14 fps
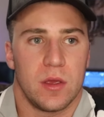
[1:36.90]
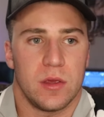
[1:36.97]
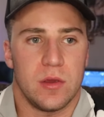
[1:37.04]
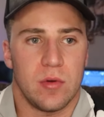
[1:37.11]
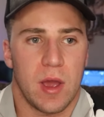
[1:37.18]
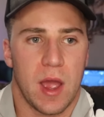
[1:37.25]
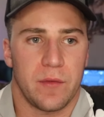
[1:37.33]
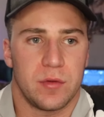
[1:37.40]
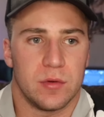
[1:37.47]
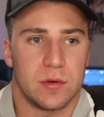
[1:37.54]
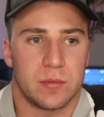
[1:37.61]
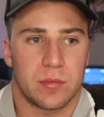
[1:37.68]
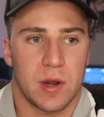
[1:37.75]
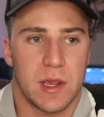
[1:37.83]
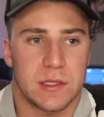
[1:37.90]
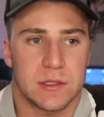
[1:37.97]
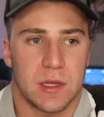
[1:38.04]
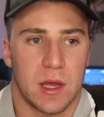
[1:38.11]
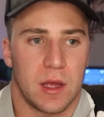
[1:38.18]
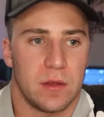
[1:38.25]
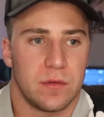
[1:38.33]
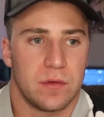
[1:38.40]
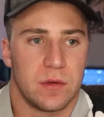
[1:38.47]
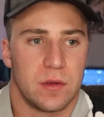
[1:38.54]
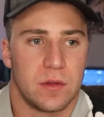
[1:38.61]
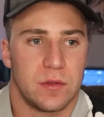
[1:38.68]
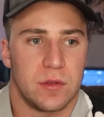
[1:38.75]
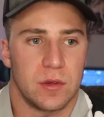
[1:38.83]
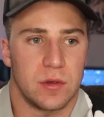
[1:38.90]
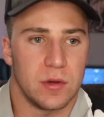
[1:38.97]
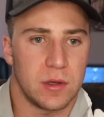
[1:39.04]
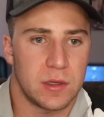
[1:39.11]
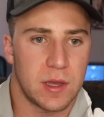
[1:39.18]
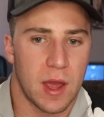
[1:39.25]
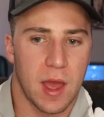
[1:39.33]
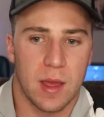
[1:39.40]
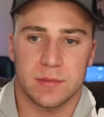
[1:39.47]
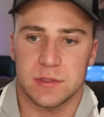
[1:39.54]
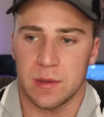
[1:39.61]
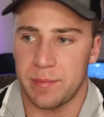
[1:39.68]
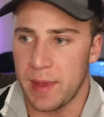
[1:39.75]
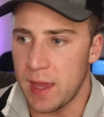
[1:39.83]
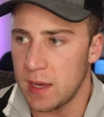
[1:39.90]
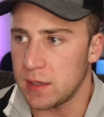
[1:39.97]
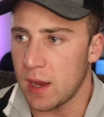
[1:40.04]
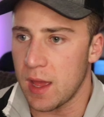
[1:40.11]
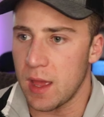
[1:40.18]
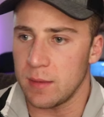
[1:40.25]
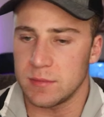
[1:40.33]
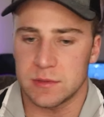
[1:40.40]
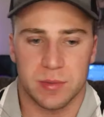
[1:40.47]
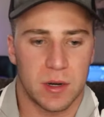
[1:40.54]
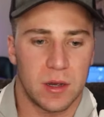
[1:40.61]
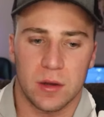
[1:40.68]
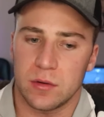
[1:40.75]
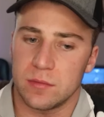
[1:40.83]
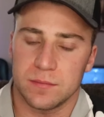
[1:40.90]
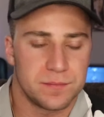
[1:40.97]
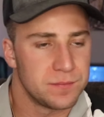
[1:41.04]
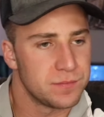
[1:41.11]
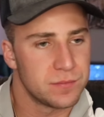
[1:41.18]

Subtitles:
you have to embrace life. The good times, the bad times, bro.